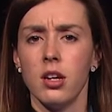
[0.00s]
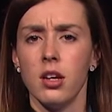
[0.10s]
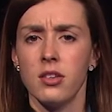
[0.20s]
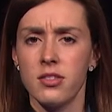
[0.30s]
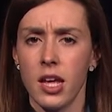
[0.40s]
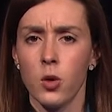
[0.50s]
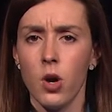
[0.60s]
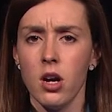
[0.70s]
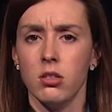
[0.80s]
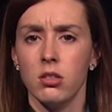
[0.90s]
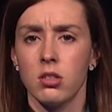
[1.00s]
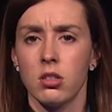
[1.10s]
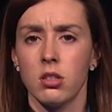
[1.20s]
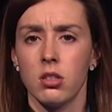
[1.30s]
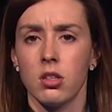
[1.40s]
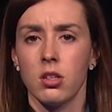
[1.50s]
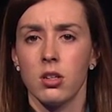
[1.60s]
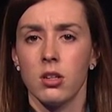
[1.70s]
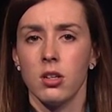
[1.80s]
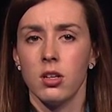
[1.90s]
Isn't that a well?"
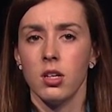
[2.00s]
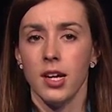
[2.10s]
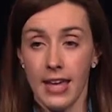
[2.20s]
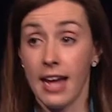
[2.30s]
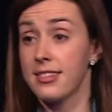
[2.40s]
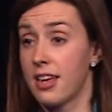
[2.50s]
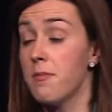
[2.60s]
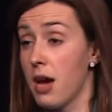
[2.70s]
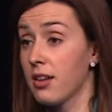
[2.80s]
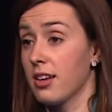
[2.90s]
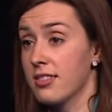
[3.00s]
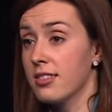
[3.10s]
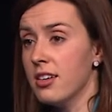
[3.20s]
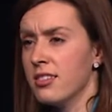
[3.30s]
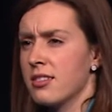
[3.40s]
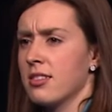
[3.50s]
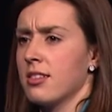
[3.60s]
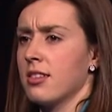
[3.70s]
And the answer came back, "Yes, it is."